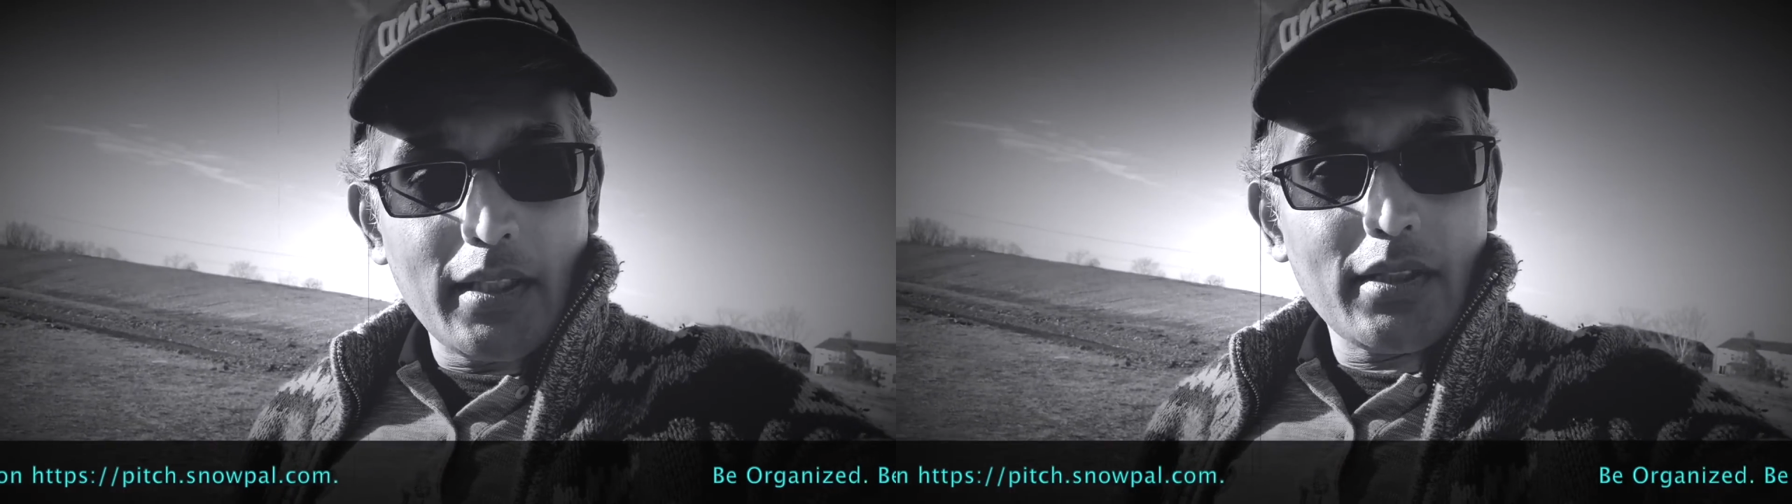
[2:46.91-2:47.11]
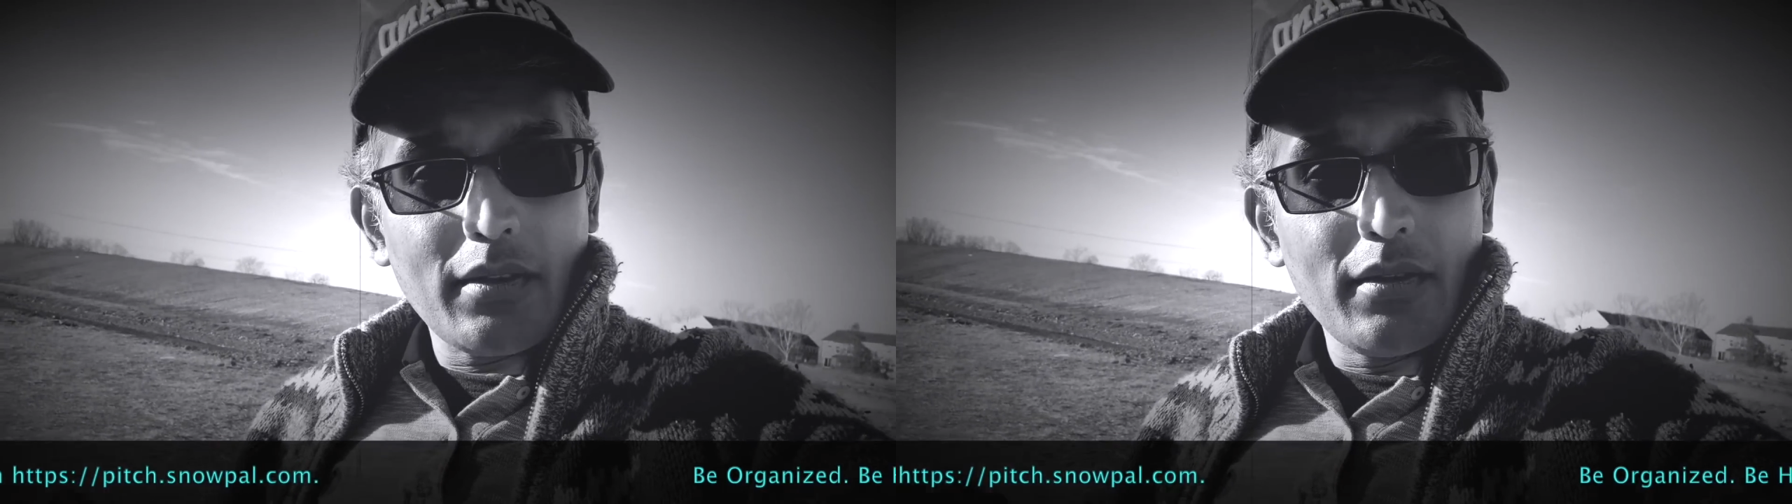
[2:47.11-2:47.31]

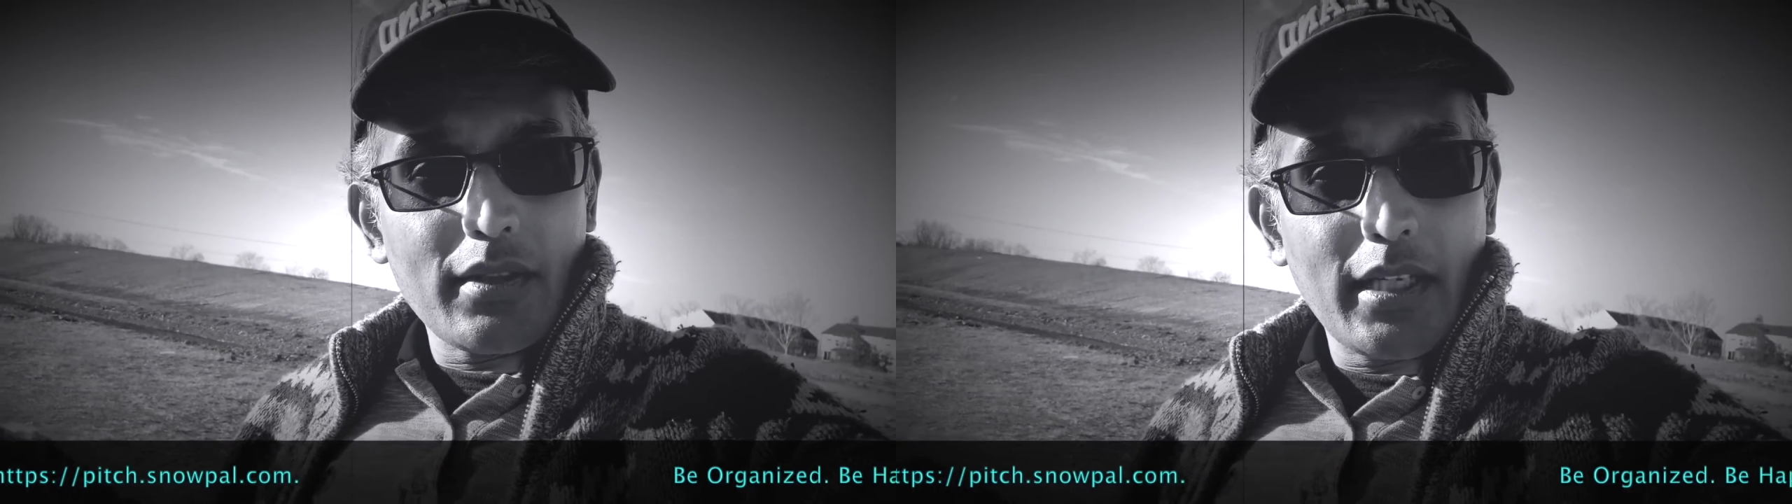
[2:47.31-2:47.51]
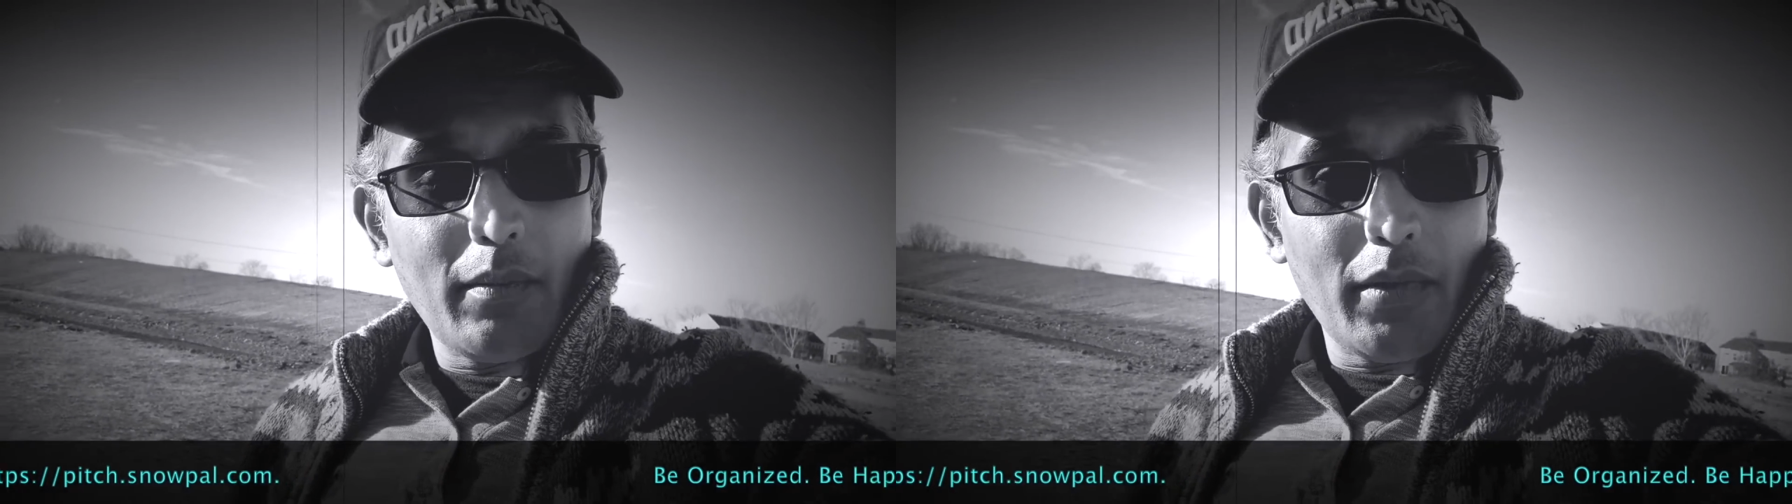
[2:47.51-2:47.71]
So those
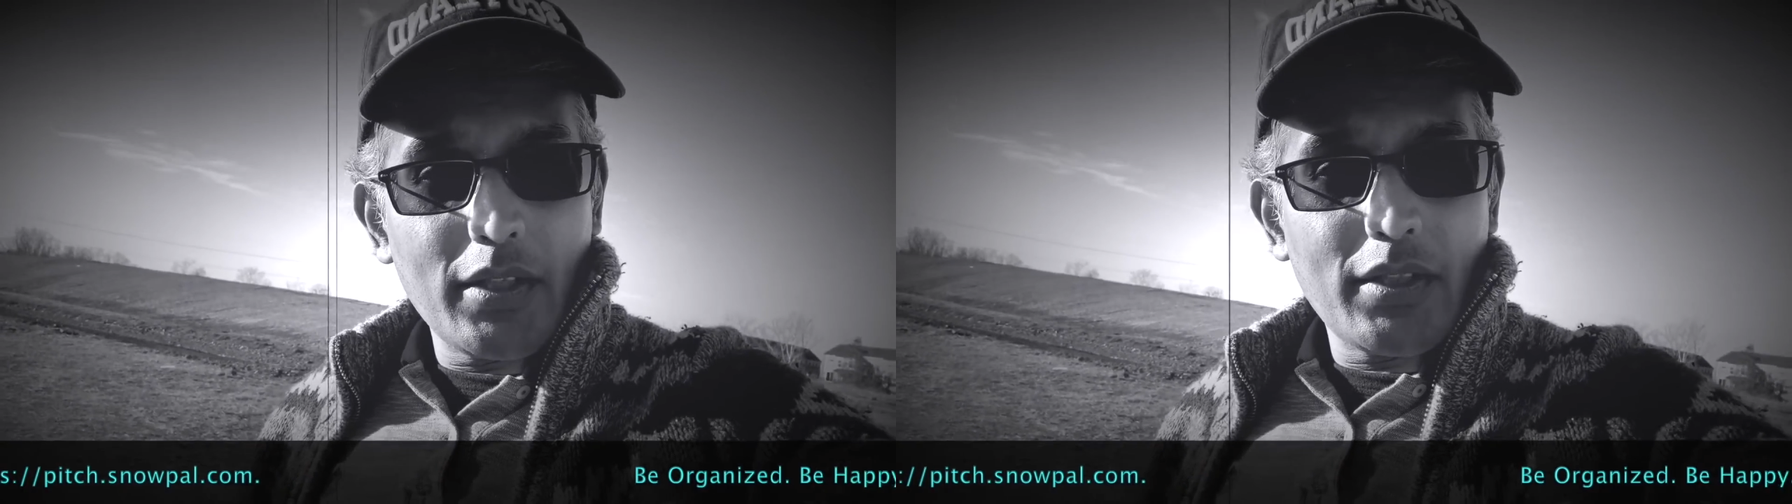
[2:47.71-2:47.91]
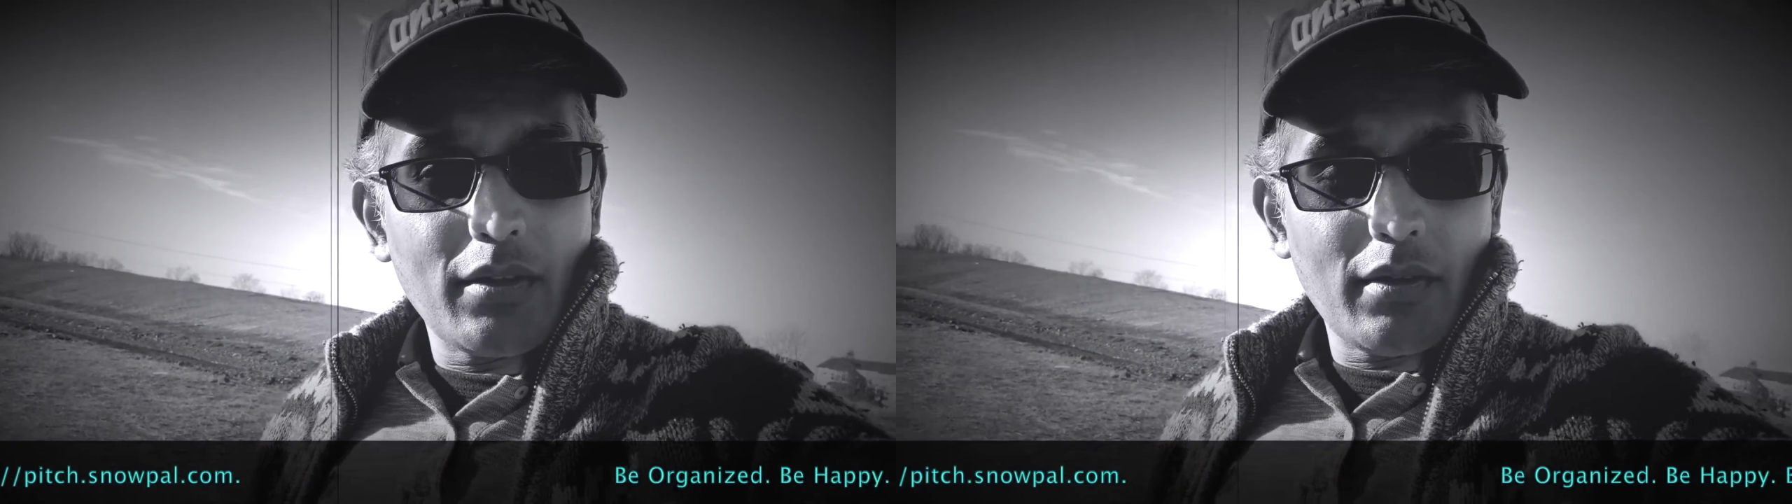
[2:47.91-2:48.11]
get
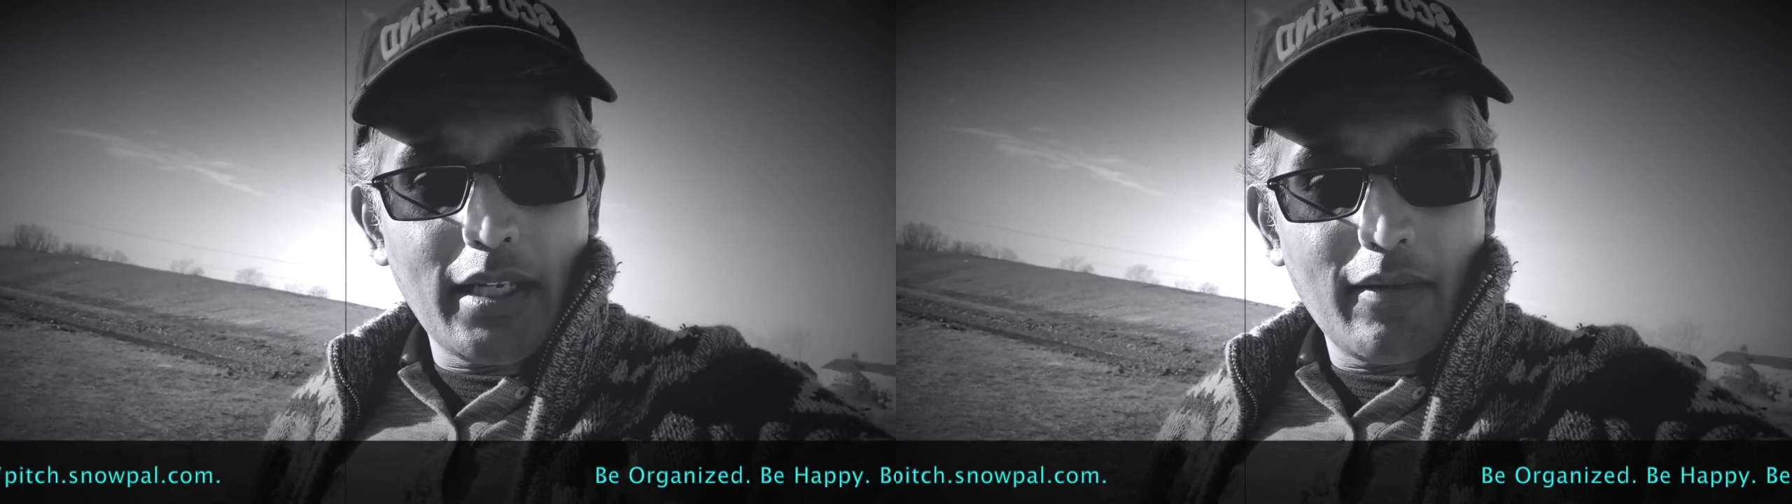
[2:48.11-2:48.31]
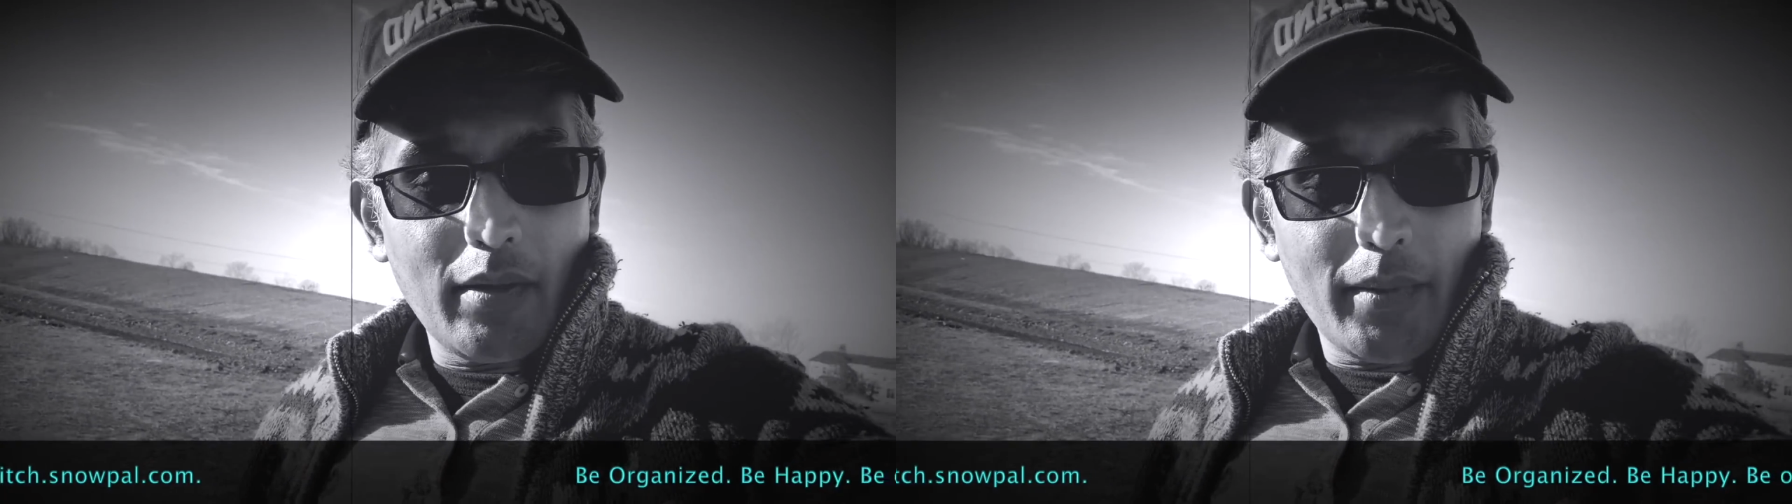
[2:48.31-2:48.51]
merged onto
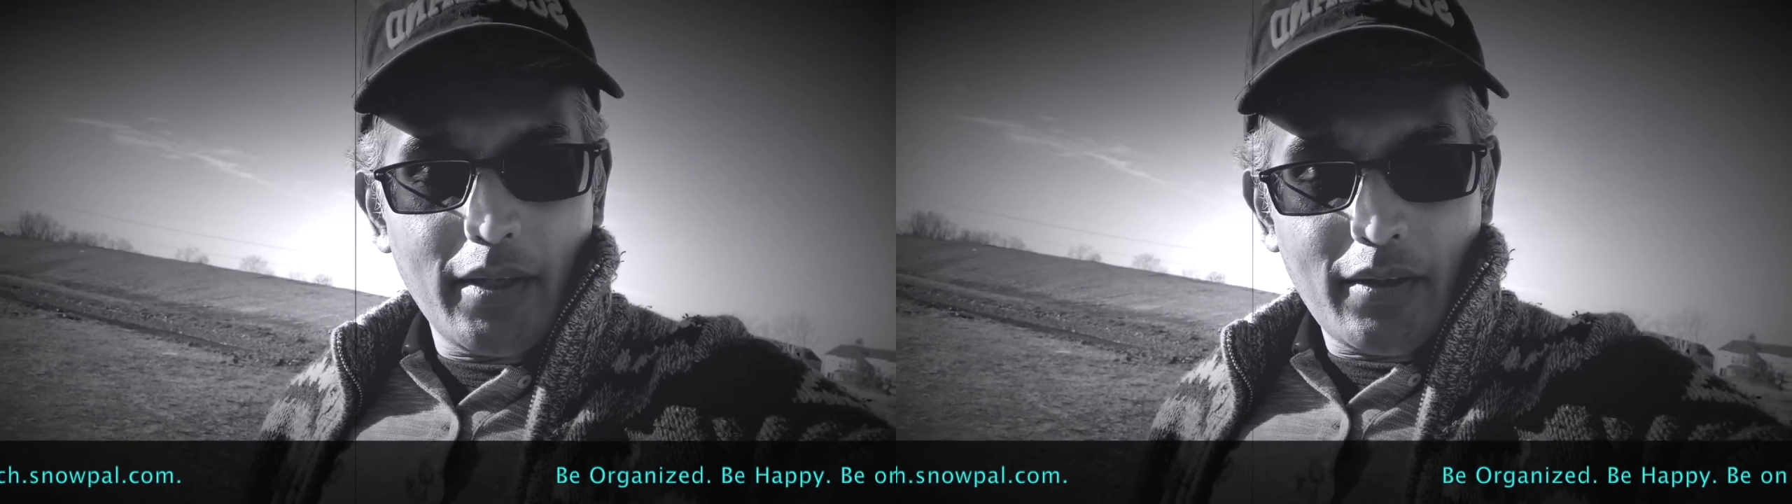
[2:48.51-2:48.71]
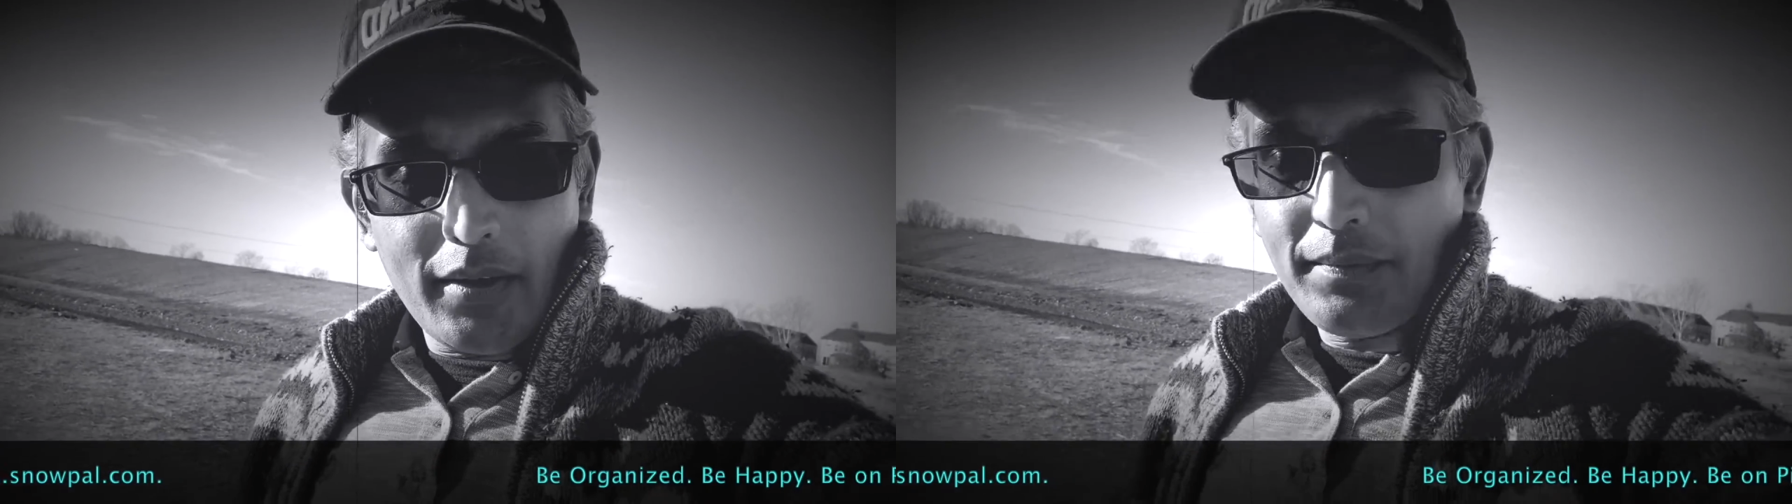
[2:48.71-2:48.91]
develop
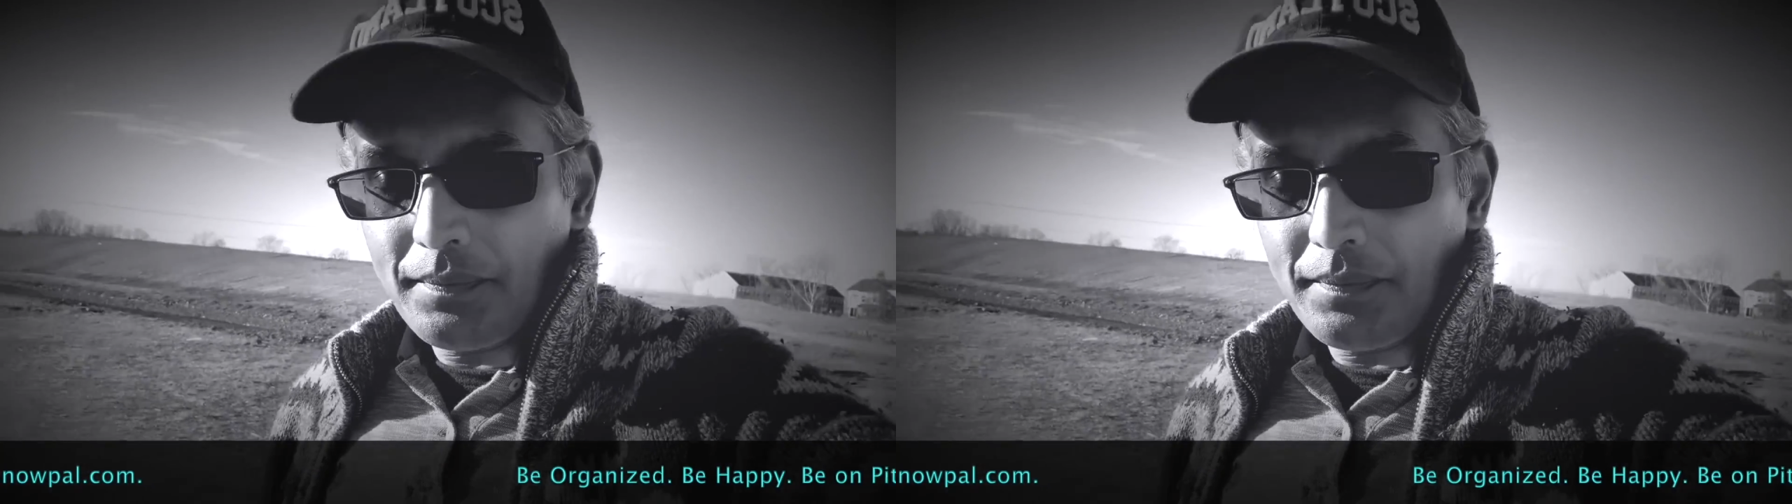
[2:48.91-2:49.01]
interim